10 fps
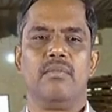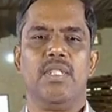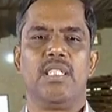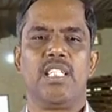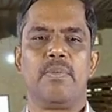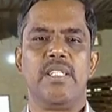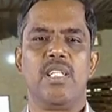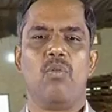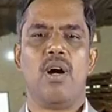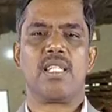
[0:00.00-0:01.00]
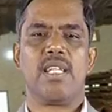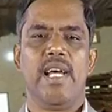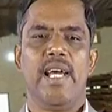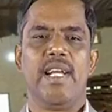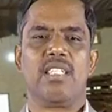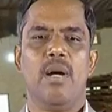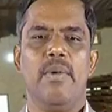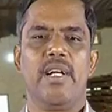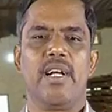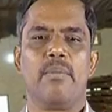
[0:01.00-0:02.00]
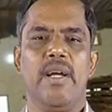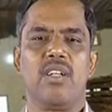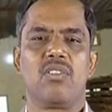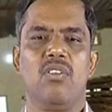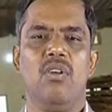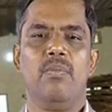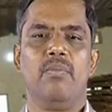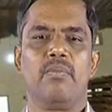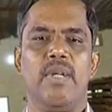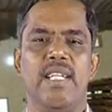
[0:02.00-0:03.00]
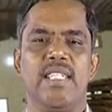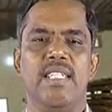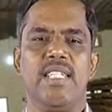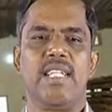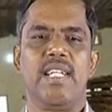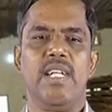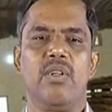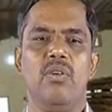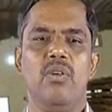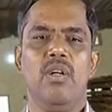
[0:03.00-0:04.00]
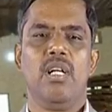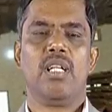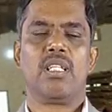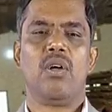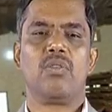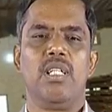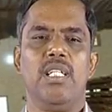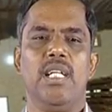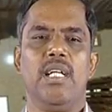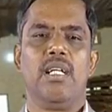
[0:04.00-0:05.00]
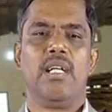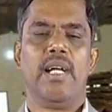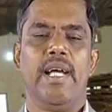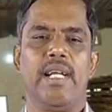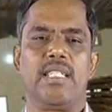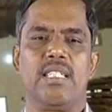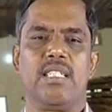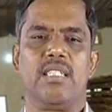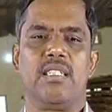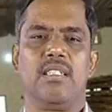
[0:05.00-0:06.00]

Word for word: The suspension was examined under microscope that is 600 to 1000 x